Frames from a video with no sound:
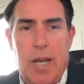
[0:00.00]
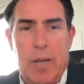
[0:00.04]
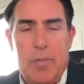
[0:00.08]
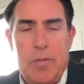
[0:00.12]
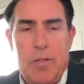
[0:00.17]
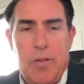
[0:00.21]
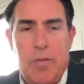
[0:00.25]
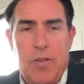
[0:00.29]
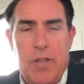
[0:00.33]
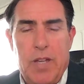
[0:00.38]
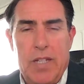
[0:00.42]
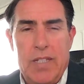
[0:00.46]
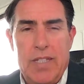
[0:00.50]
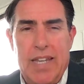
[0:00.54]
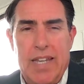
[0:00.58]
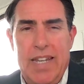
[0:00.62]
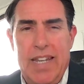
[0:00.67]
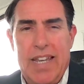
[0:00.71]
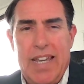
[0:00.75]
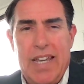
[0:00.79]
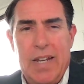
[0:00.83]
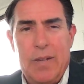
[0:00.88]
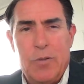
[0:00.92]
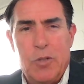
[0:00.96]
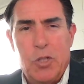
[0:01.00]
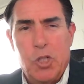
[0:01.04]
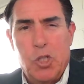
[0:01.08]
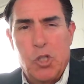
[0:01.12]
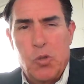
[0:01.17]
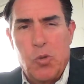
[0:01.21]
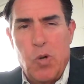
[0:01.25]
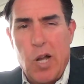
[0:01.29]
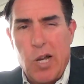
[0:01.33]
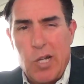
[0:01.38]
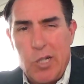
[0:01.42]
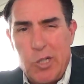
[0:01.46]
types of things. Any kind of
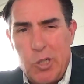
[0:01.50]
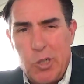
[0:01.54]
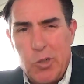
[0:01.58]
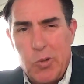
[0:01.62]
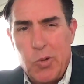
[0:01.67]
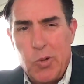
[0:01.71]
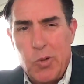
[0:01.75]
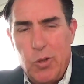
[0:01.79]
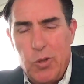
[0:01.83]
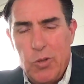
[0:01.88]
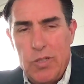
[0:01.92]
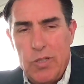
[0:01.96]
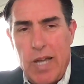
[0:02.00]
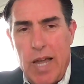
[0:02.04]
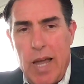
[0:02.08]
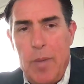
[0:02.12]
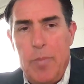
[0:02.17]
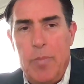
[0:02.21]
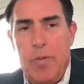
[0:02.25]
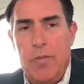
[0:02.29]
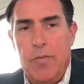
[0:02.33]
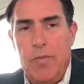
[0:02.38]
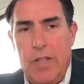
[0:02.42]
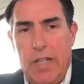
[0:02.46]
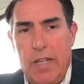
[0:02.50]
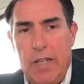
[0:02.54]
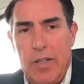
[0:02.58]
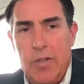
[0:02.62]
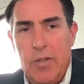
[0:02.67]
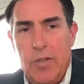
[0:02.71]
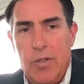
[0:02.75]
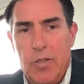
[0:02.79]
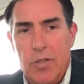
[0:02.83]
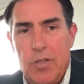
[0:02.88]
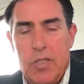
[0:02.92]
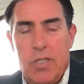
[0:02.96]
structural type of
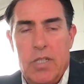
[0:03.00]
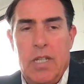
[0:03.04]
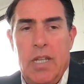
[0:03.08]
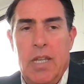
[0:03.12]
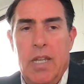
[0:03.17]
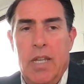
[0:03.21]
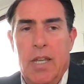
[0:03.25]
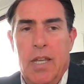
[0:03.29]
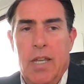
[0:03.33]
deals,